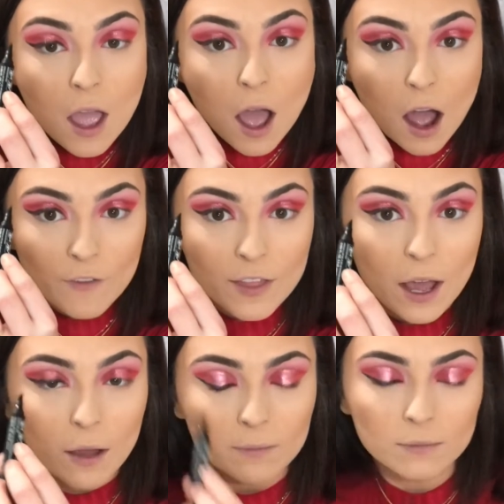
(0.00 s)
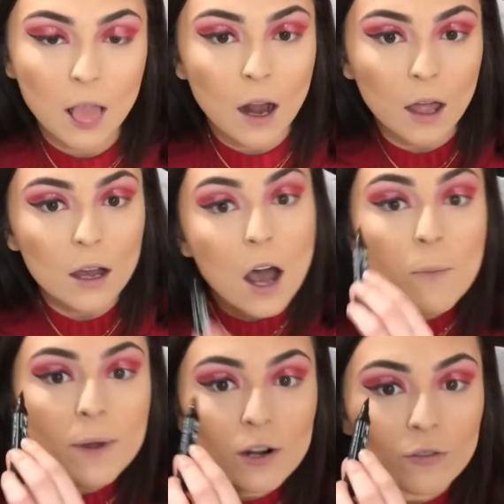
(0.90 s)
up
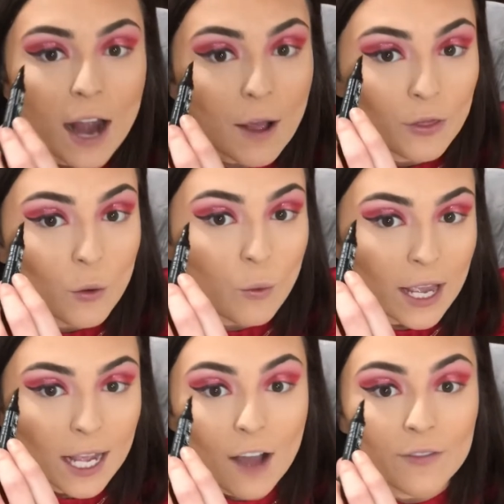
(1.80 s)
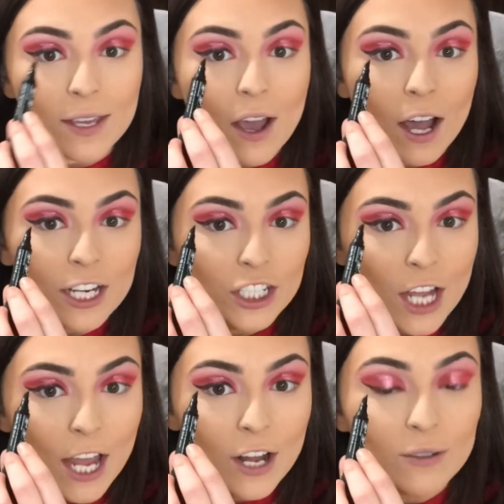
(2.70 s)
and around the wing of the
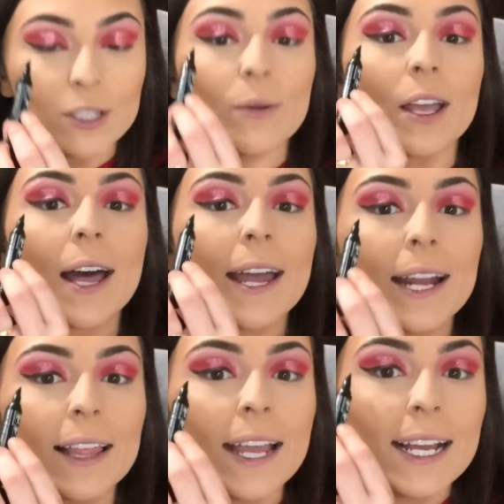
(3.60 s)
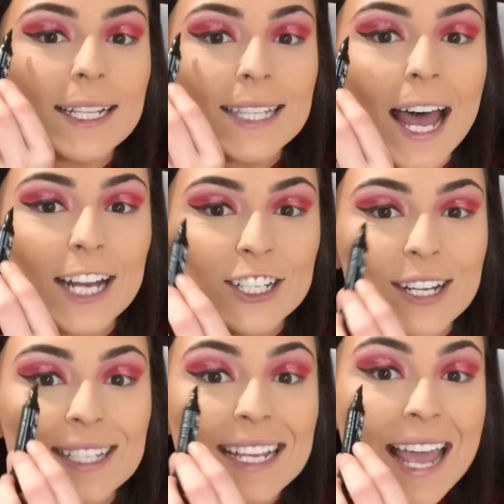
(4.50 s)
eyeshadow so it kind of like
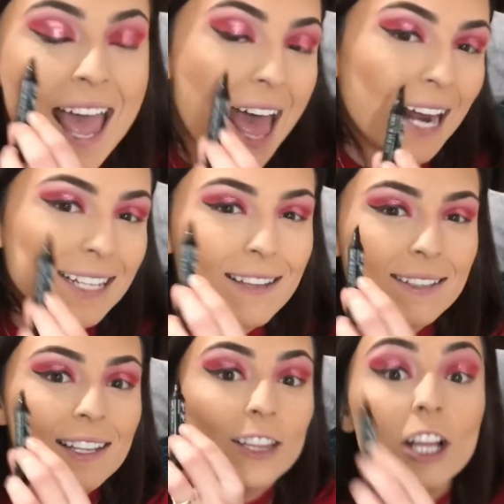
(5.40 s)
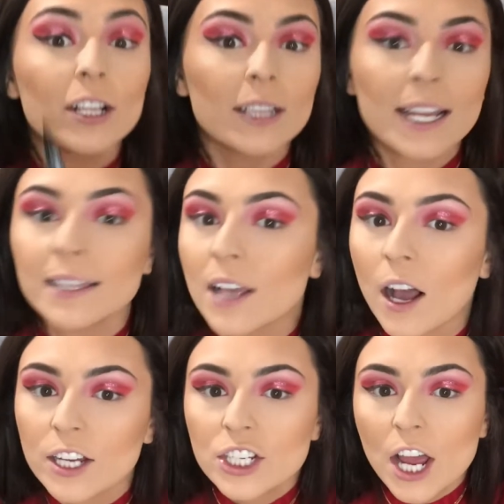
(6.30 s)
attaches and it doesn't look like the
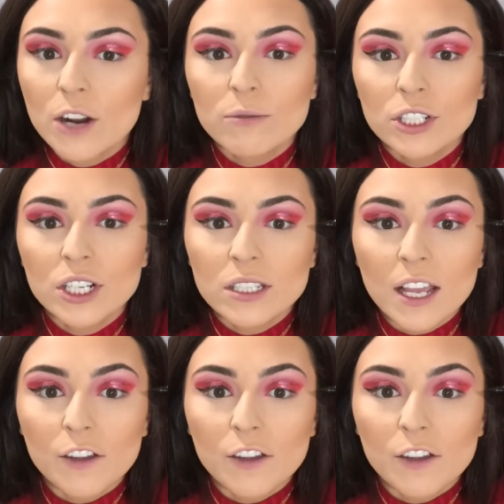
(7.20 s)
eyeshadow is just like